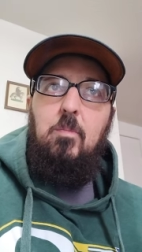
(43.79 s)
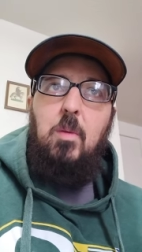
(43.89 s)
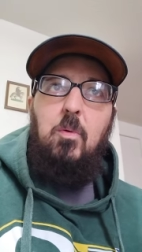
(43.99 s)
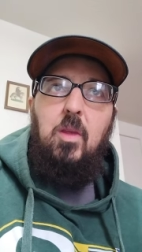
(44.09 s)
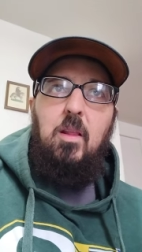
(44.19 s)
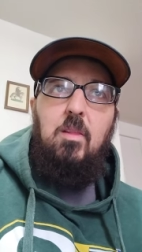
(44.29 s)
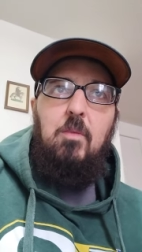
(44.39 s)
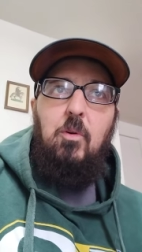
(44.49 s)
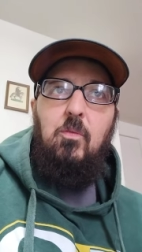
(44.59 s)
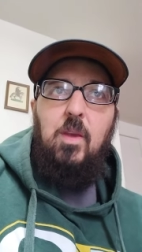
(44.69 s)
people get
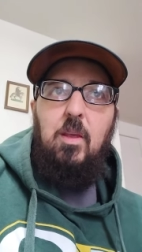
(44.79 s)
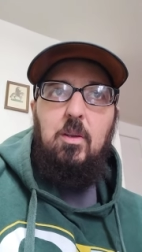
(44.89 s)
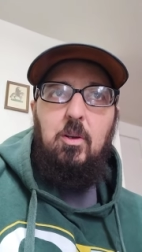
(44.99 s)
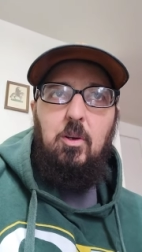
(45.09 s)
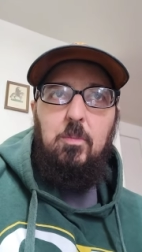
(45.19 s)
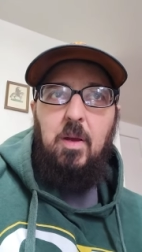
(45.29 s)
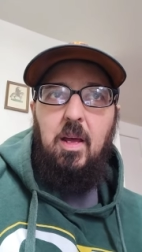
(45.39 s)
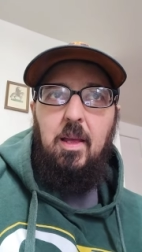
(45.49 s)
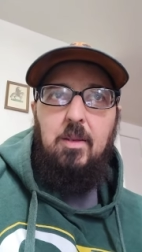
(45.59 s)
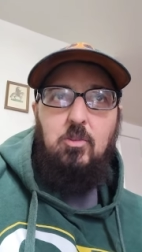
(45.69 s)
liver failure
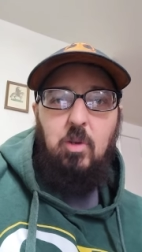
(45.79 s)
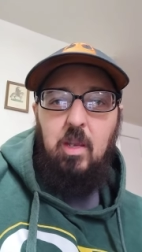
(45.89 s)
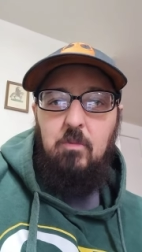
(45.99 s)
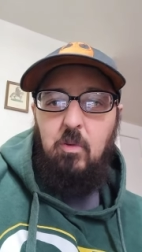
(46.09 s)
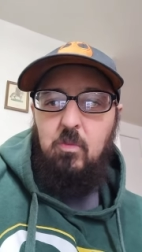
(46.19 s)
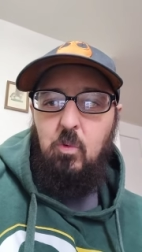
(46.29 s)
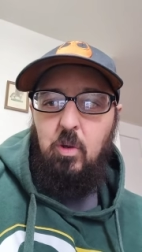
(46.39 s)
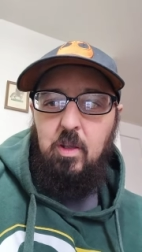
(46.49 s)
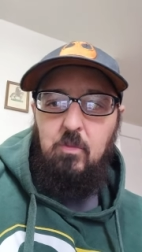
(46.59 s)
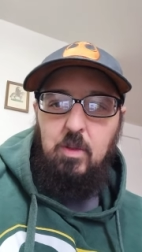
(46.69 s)
by drinking for
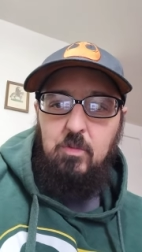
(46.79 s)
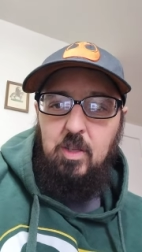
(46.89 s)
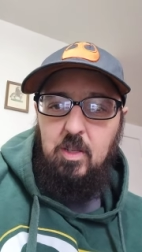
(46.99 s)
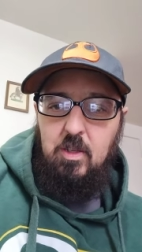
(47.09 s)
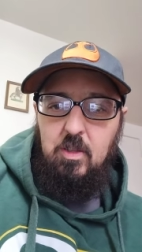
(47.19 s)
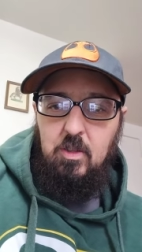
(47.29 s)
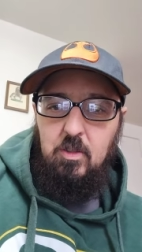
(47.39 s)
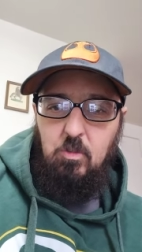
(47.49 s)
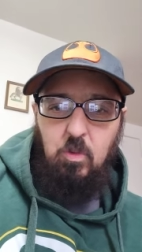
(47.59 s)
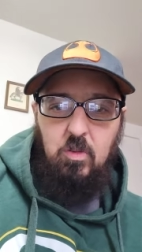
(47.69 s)
40, 50
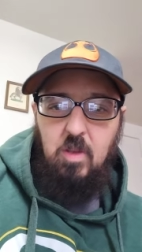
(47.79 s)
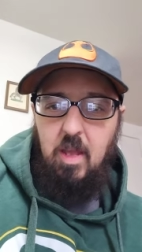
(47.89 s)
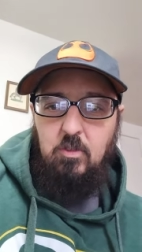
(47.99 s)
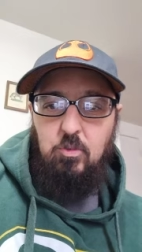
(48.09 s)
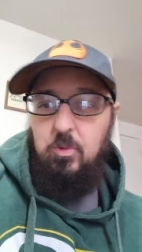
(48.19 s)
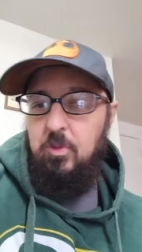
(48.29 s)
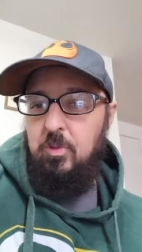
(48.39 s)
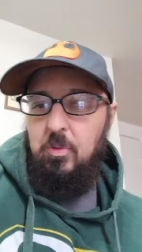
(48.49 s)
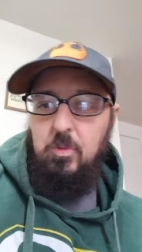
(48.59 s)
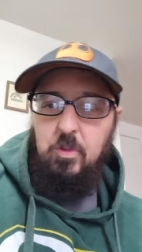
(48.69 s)
years. Well, it's not
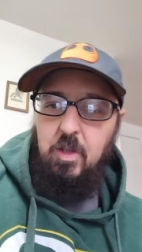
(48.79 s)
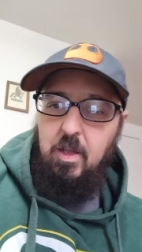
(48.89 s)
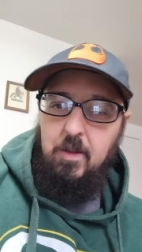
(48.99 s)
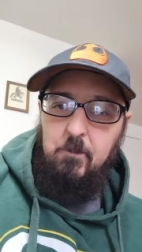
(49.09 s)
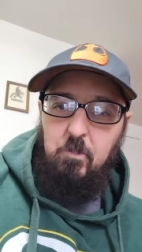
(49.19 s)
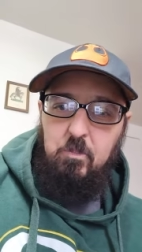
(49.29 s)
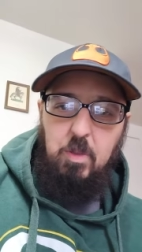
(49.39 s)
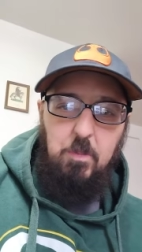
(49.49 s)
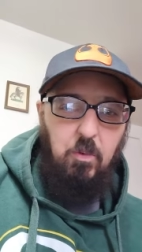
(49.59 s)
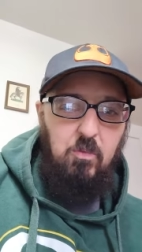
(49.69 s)
true. Um,
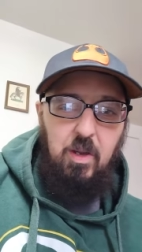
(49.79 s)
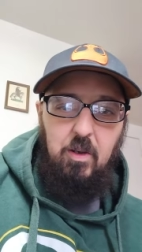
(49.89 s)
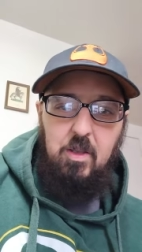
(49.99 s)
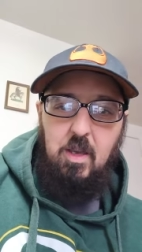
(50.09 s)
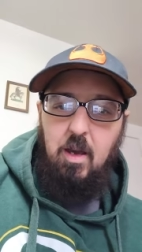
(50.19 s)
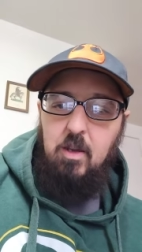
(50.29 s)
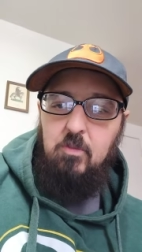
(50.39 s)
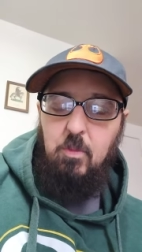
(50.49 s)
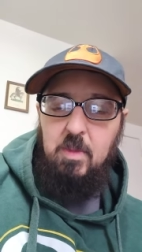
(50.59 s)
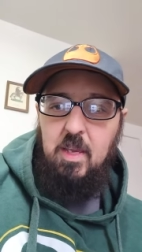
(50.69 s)
people very
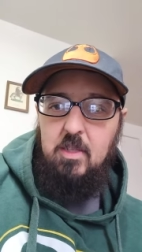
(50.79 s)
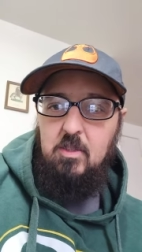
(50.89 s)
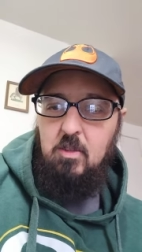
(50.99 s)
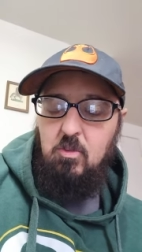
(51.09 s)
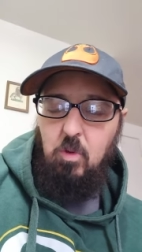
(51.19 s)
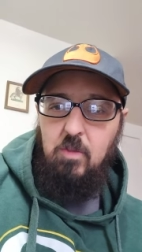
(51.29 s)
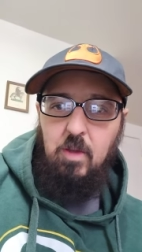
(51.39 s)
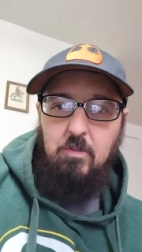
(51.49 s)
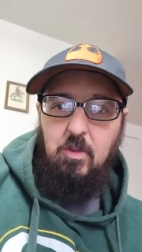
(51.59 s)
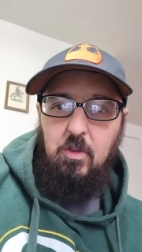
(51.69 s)
young, from the ages of
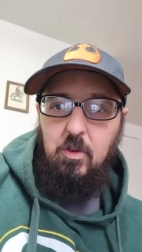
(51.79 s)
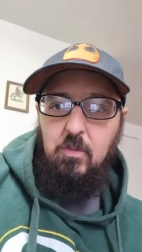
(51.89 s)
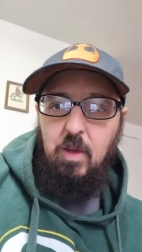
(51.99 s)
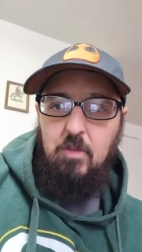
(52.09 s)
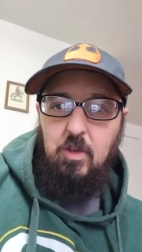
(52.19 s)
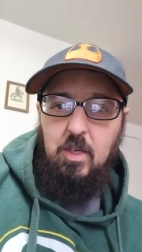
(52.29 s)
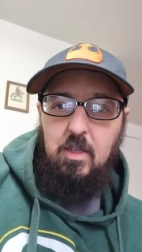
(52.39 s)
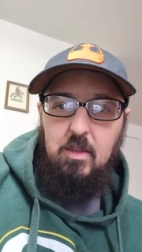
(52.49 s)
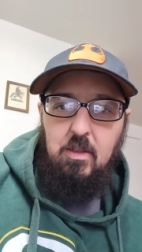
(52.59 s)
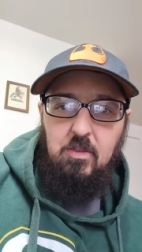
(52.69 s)
25 to 35, are
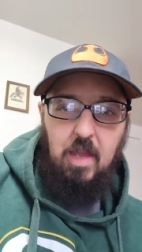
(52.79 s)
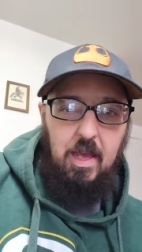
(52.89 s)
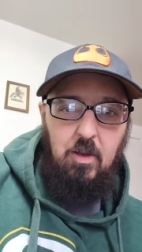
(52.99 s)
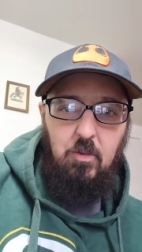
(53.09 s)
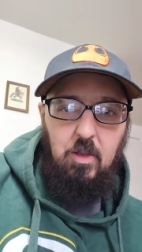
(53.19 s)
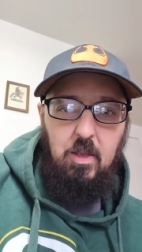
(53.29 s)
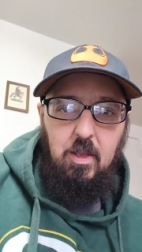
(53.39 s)
getting this now.